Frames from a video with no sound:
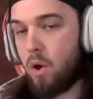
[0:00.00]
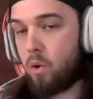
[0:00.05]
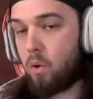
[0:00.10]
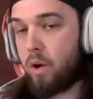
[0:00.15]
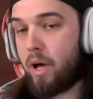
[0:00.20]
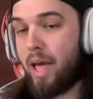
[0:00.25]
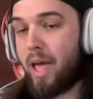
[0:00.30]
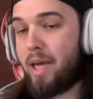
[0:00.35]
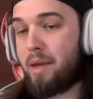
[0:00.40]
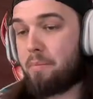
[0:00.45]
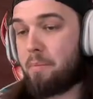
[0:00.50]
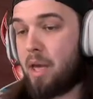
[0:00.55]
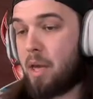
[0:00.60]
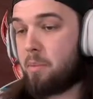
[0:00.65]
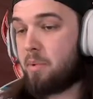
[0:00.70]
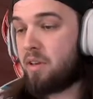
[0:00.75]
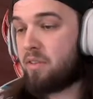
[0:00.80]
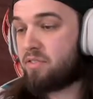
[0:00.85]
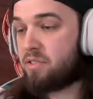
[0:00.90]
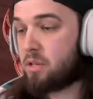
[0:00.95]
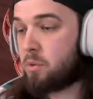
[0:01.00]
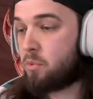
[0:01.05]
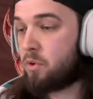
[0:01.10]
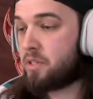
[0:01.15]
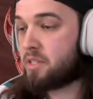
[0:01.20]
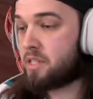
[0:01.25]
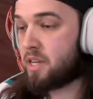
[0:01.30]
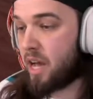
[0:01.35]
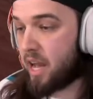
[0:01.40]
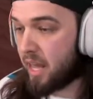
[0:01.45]
Well, hey, maybe if
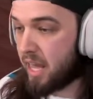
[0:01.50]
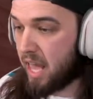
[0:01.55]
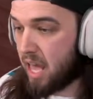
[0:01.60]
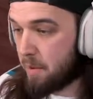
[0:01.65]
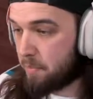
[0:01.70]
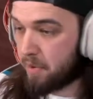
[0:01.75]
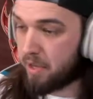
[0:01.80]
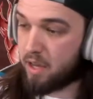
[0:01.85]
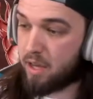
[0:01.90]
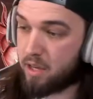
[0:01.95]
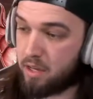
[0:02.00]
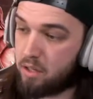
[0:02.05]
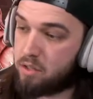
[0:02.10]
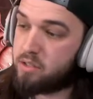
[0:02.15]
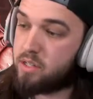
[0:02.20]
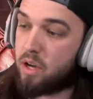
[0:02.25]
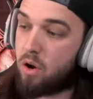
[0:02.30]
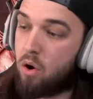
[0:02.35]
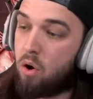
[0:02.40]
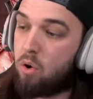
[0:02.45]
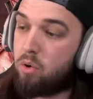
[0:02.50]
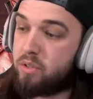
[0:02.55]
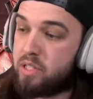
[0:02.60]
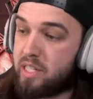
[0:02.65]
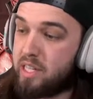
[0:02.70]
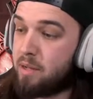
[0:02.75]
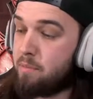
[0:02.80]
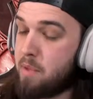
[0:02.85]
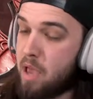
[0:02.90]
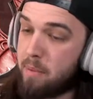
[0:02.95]
someone's not camping and kills like a whole
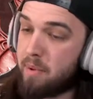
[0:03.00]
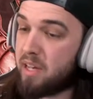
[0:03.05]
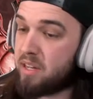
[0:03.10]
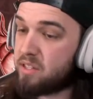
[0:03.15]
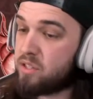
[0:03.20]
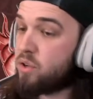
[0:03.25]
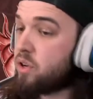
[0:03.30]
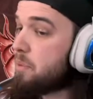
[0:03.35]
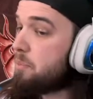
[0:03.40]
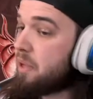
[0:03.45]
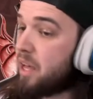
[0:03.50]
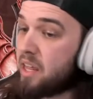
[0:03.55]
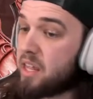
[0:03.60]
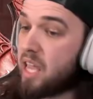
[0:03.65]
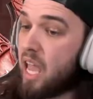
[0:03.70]
team, maybe I'll still get play the